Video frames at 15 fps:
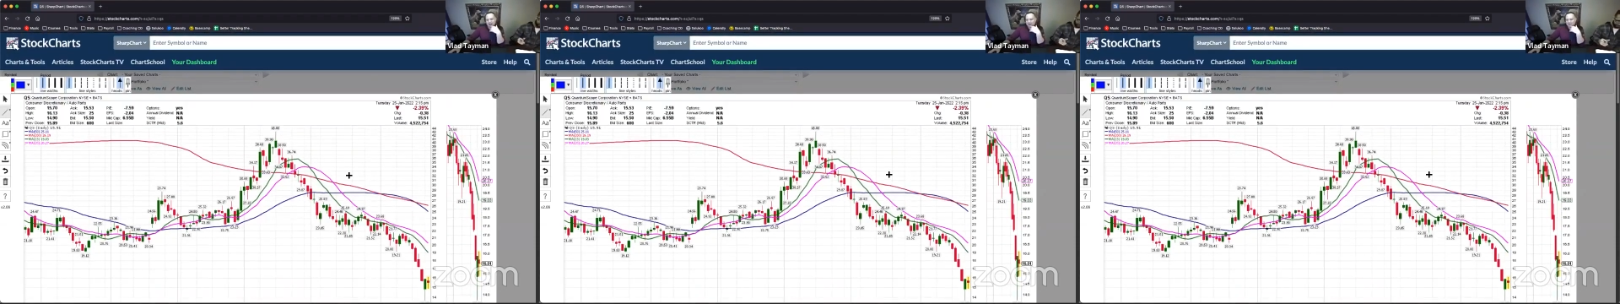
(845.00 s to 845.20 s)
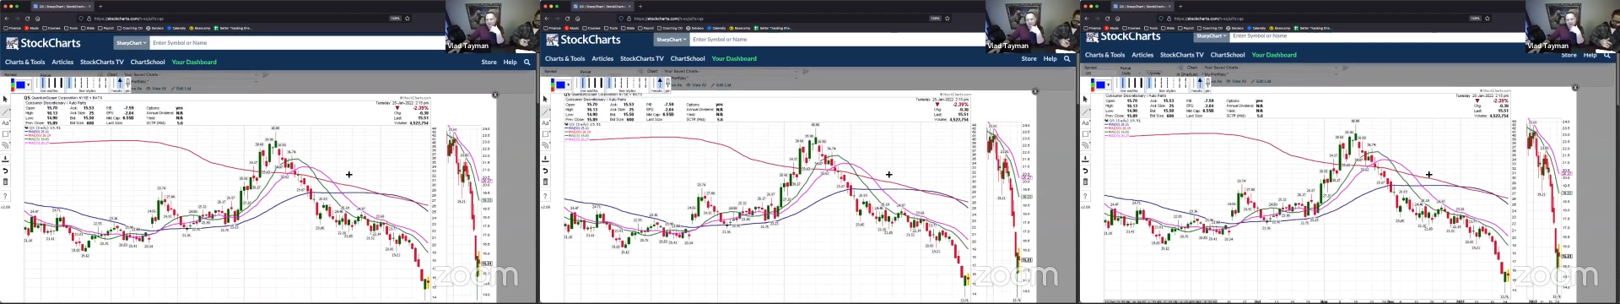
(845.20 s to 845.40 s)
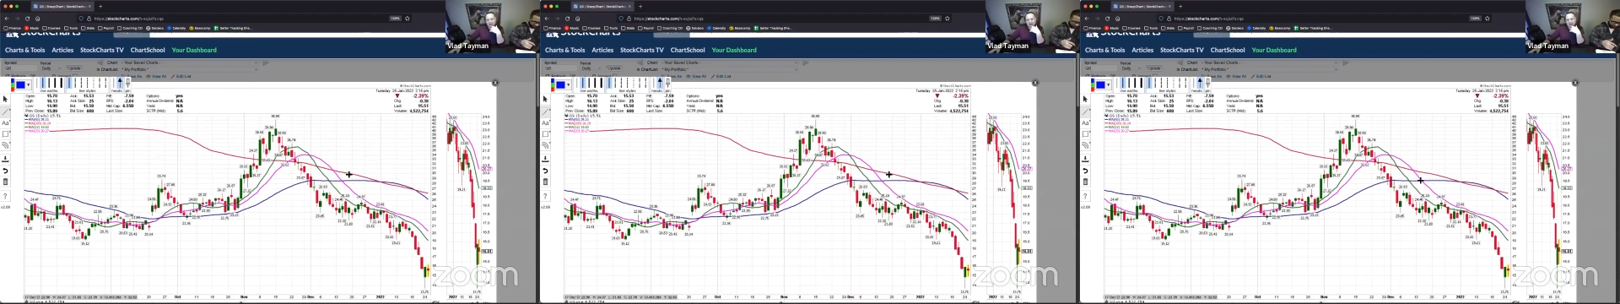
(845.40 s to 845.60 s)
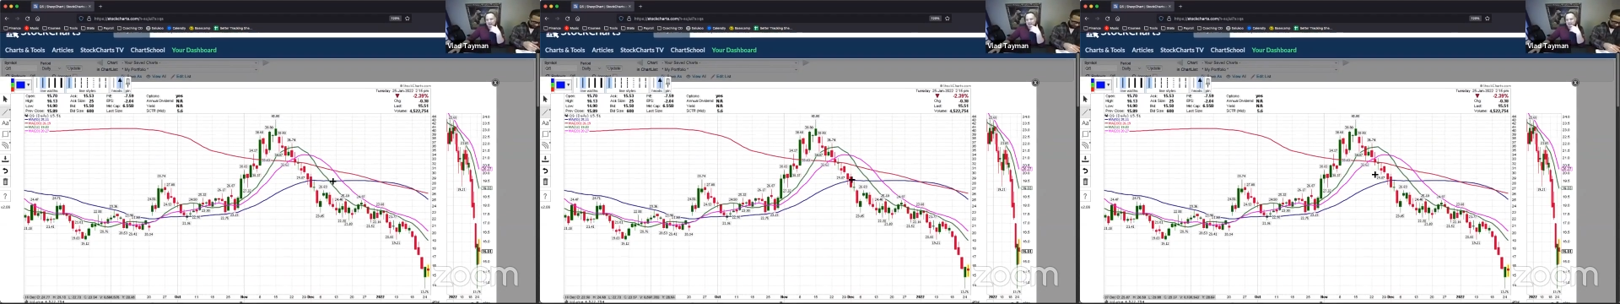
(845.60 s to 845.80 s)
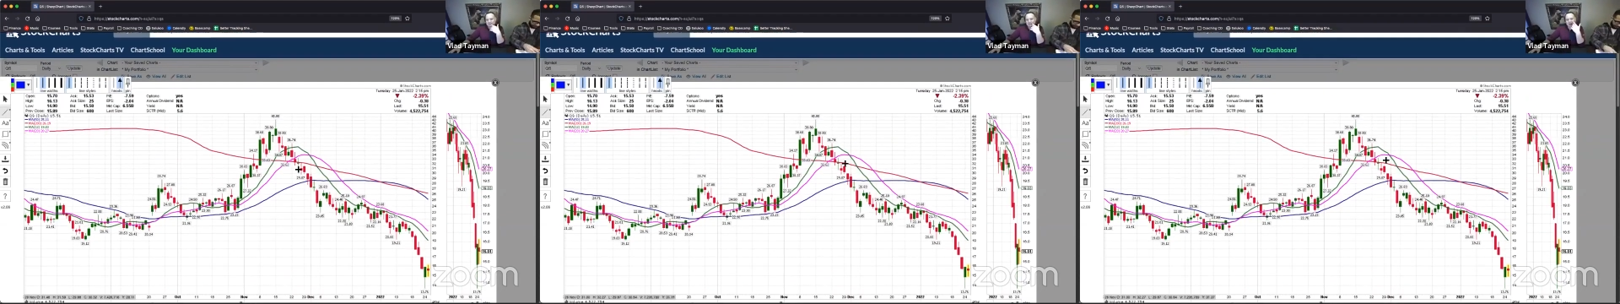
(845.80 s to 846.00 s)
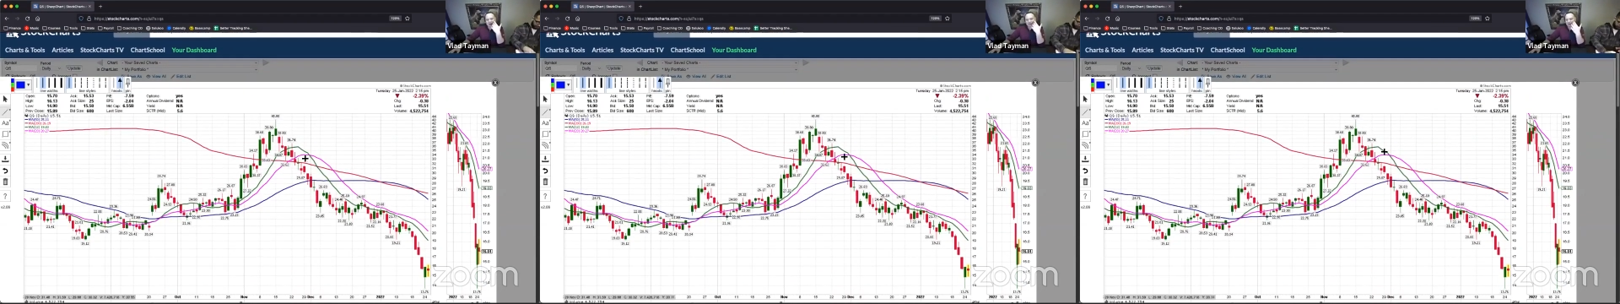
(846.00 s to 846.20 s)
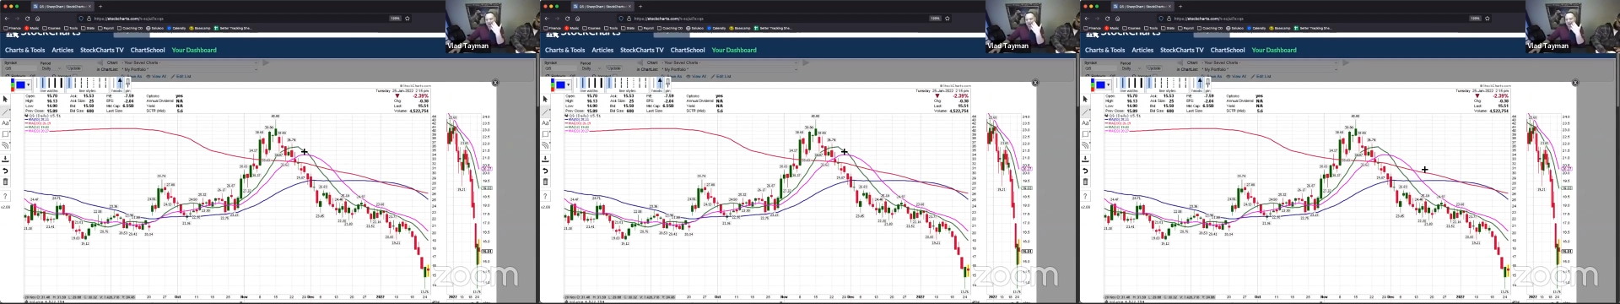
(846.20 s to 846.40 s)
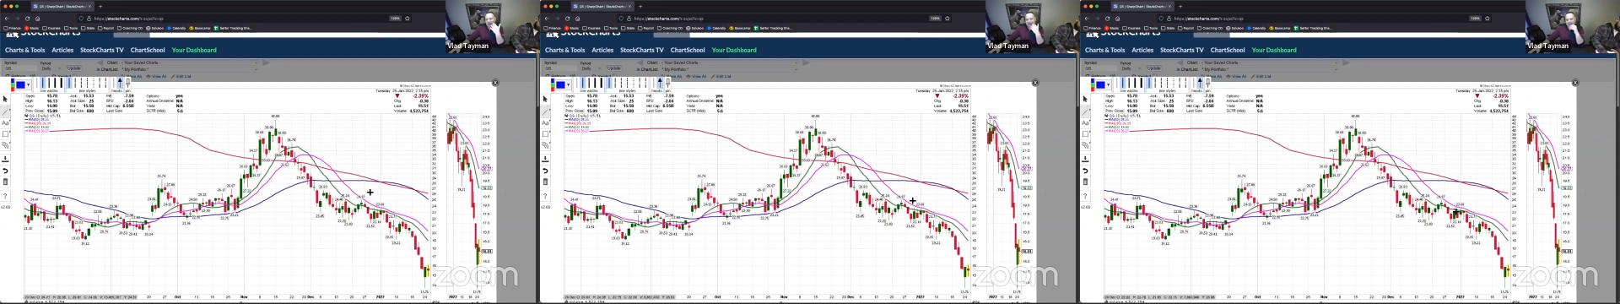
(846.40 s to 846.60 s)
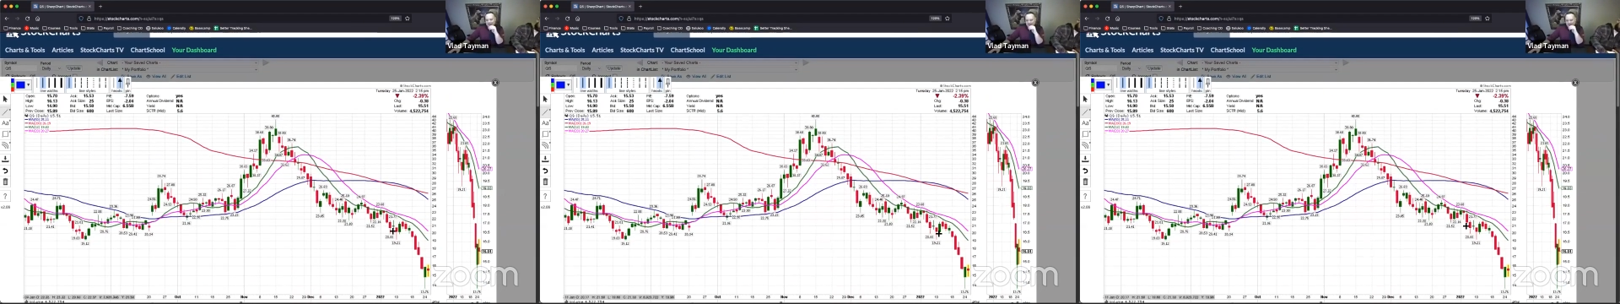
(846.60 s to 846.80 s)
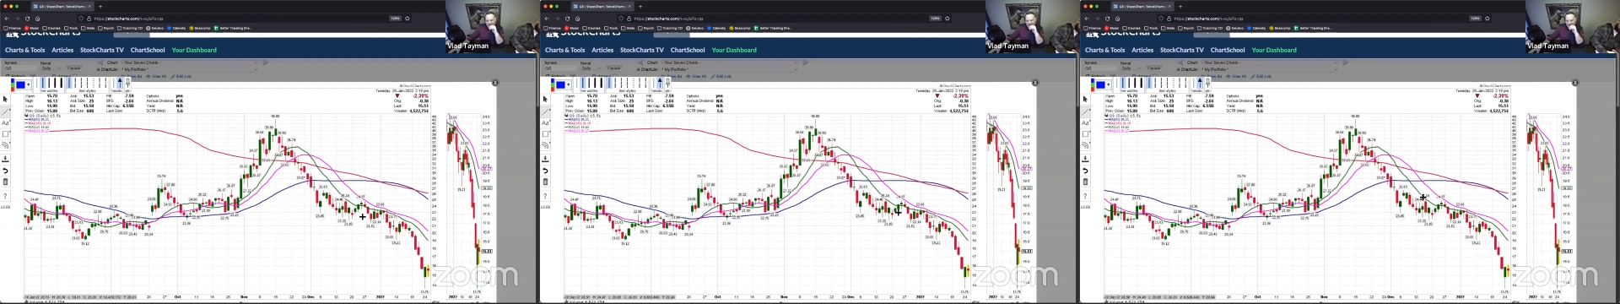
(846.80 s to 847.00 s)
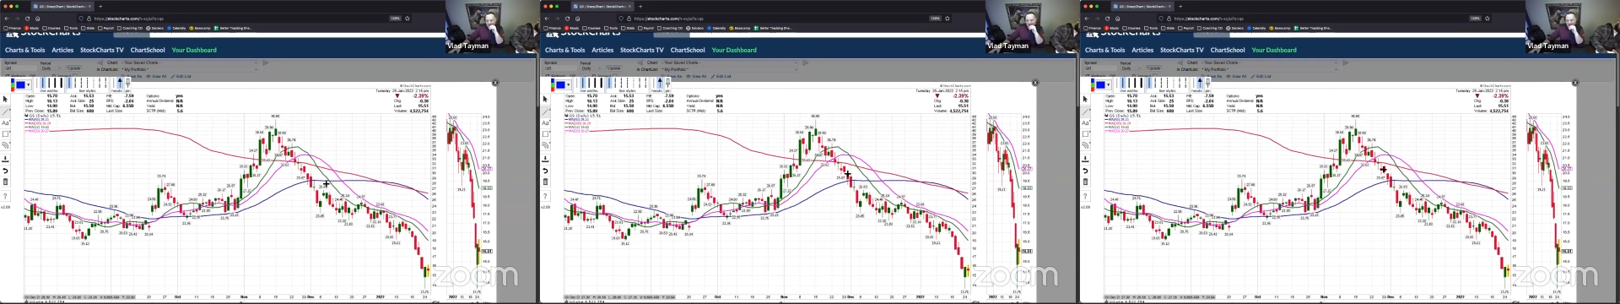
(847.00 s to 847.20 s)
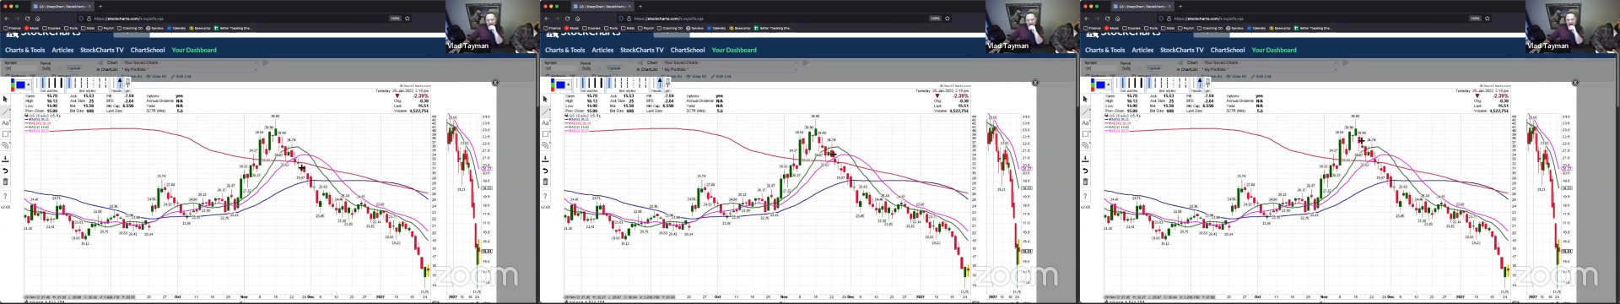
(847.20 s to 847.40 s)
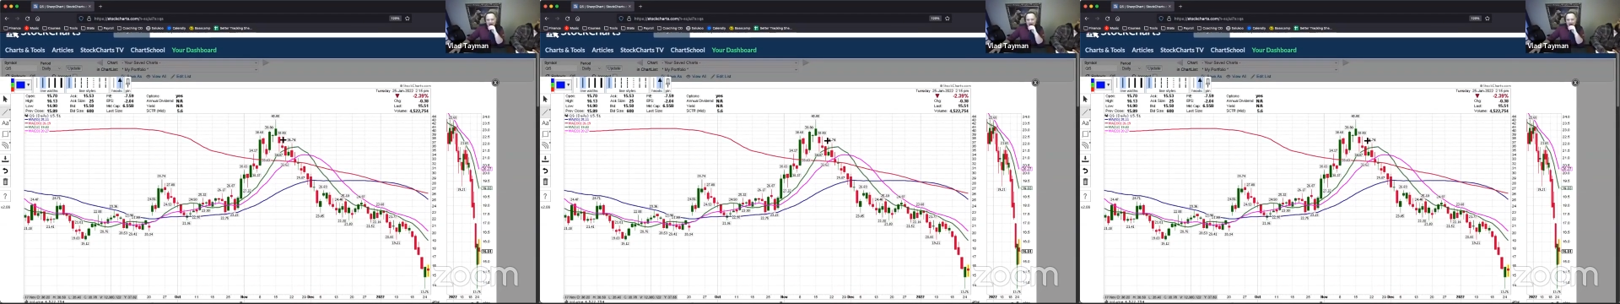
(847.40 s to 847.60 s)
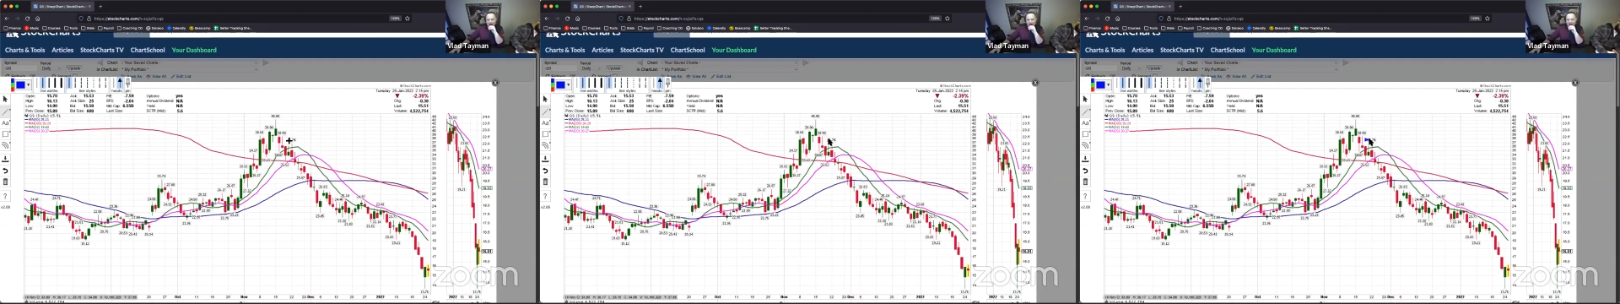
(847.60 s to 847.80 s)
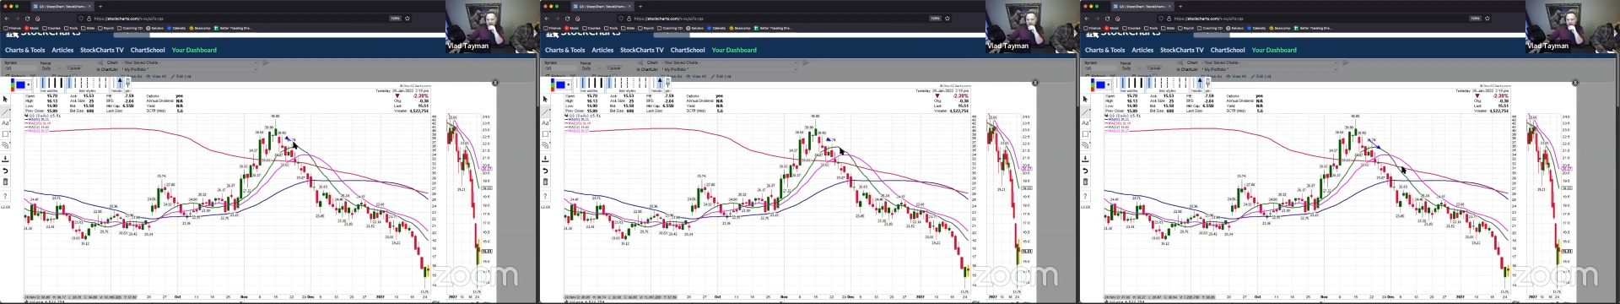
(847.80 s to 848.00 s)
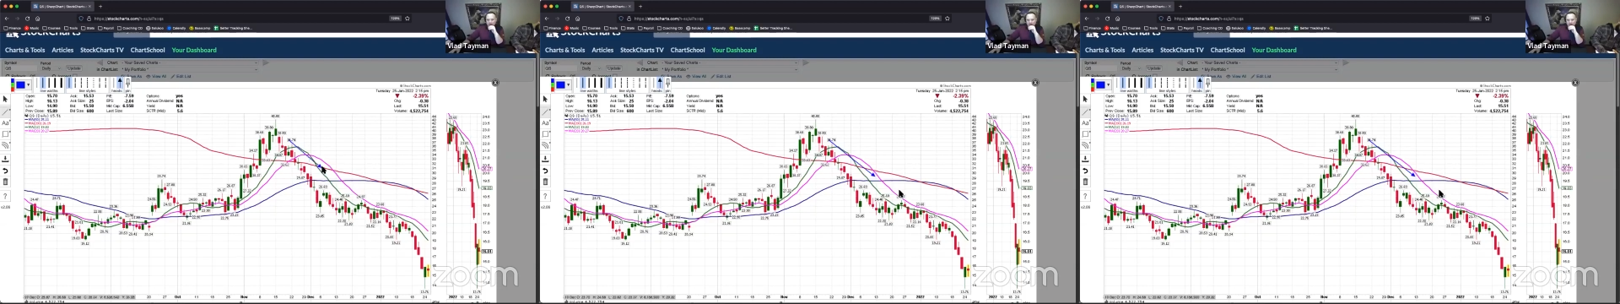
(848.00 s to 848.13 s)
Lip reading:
Nobody's mouth can be seen.